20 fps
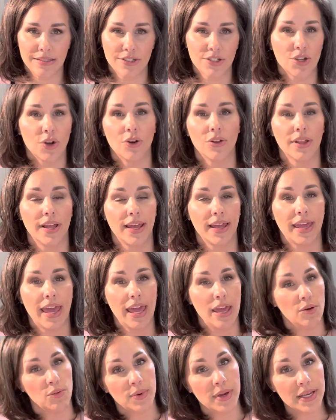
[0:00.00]
So like
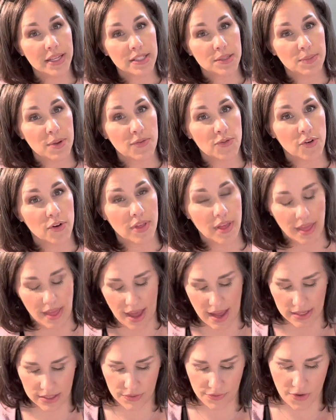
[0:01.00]
8 weeks before the
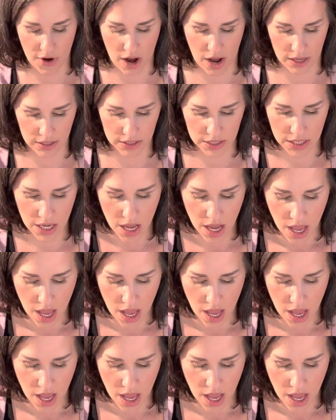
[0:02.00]
last frost.